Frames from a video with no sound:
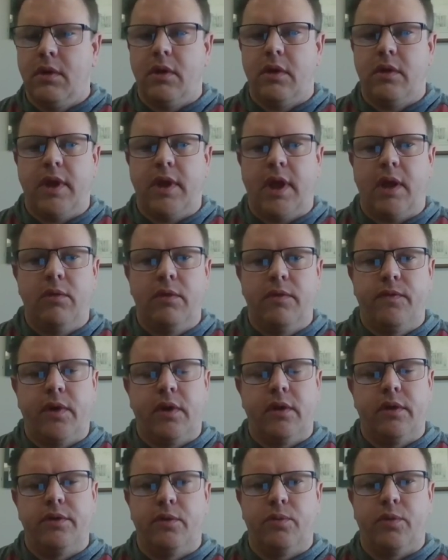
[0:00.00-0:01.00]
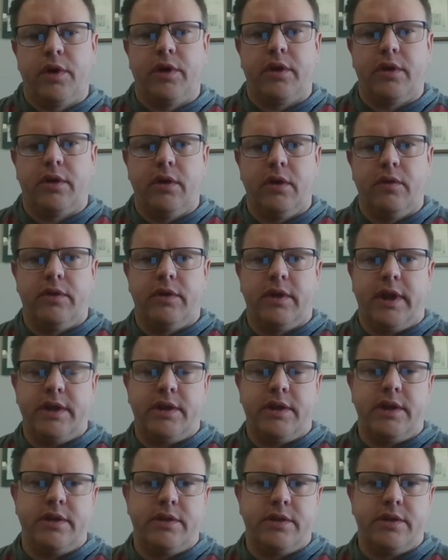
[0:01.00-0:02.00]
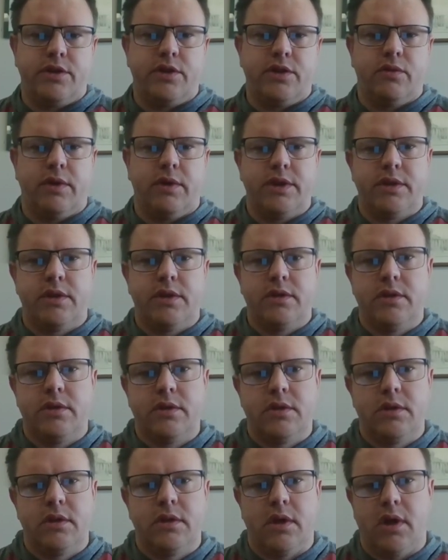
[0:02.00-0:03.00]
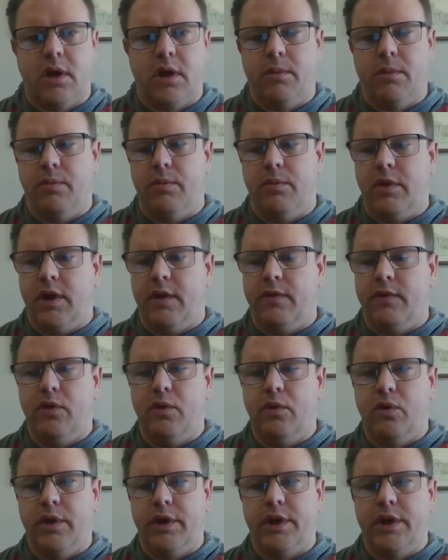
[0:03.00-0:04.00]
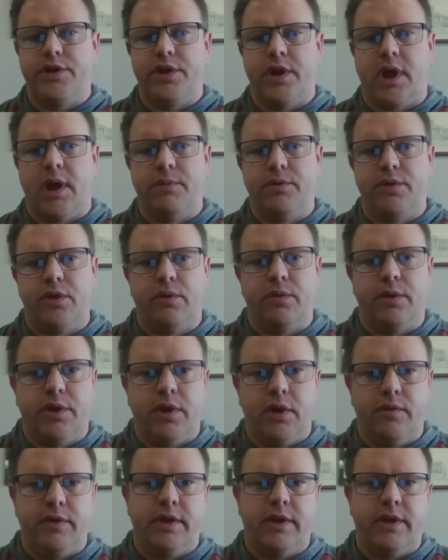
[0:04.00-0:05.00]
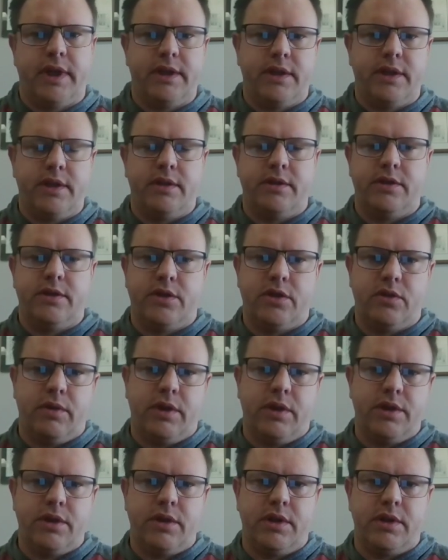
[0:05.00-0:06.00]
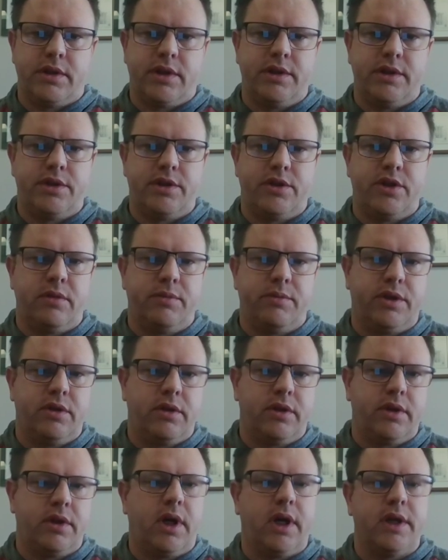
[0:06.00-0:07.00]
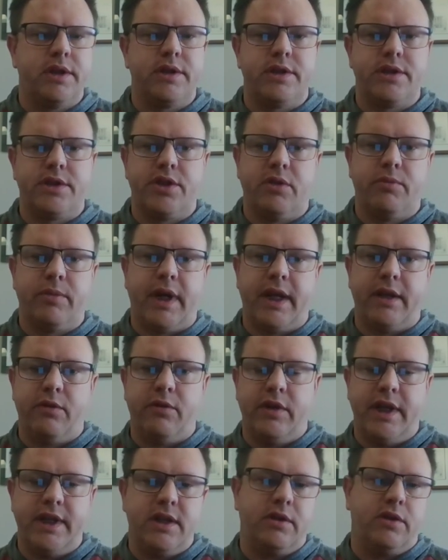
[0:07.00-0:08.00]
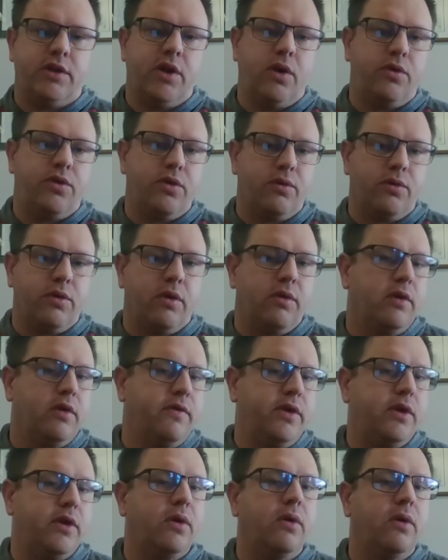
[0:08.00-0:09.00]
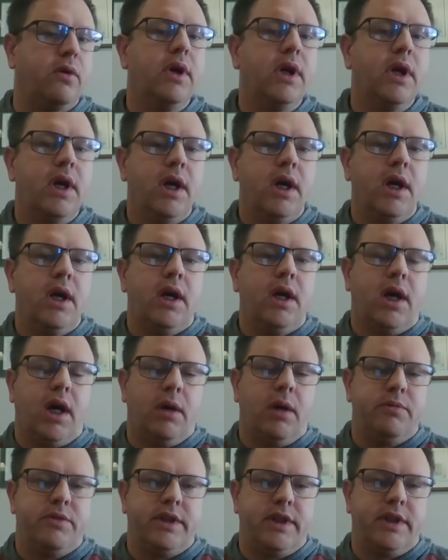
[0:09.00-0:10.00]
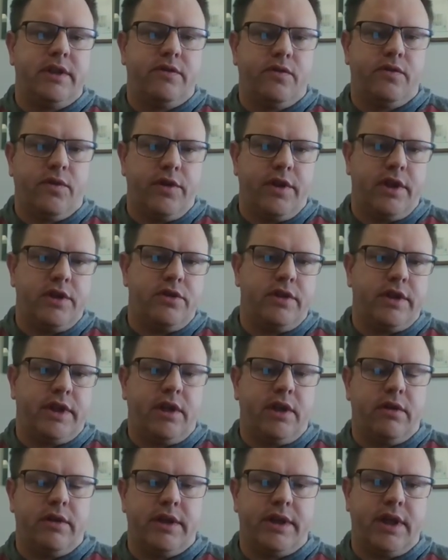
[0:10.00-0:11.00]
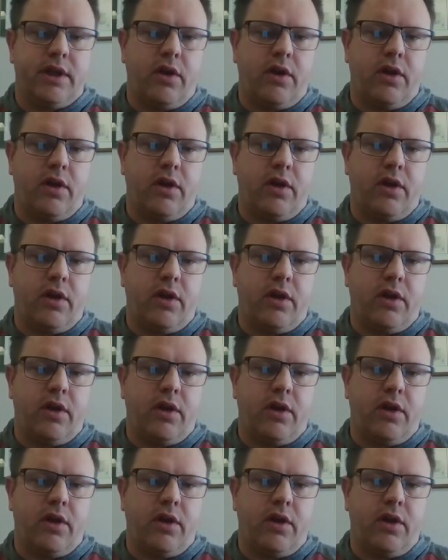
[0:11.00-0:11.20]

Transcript: That would fall under one of the COVID-19 situations. If you quit a job due to a COVID-19 situation, it's considered to be good cause. It still might need to go through a review for the adjudicator to get all